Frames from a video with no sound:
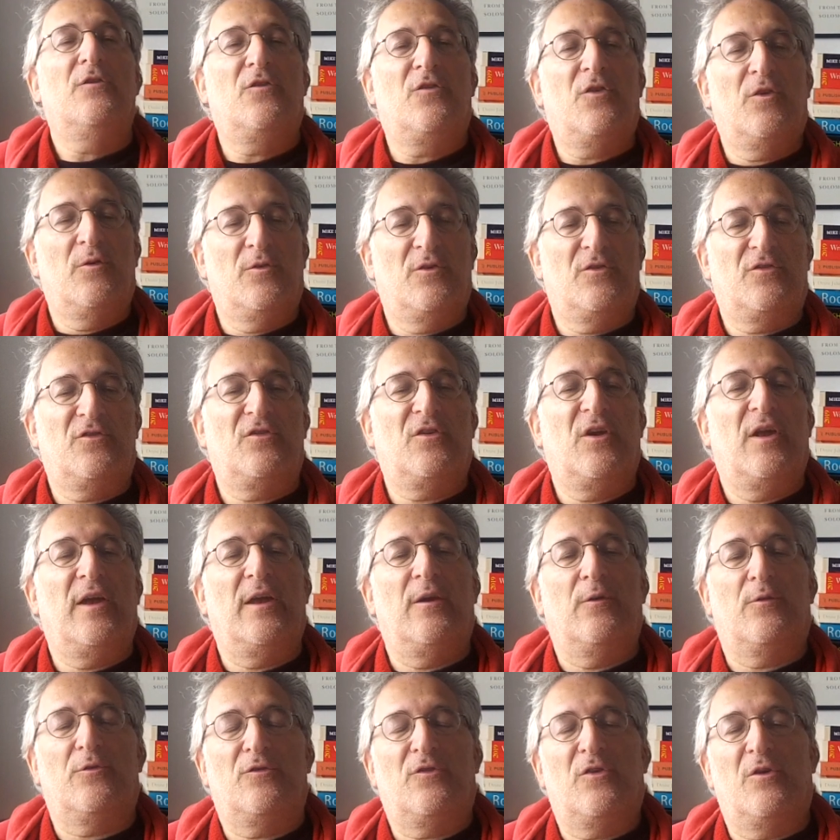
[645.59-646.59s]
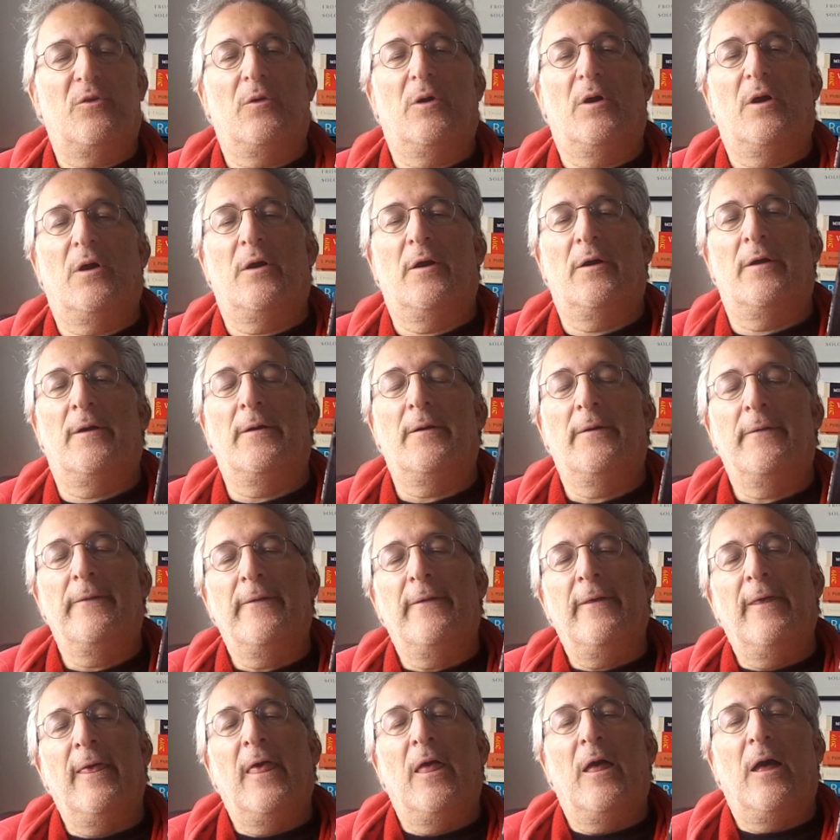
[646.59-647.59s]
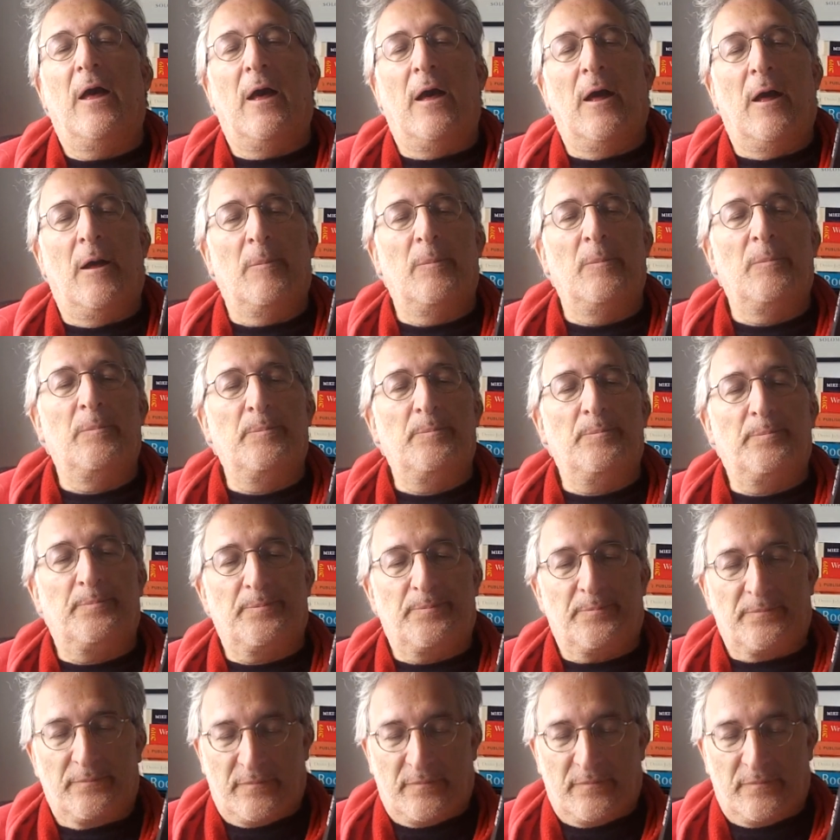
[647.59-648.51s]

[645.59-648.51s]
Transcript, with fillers: to a she or to a her. Um,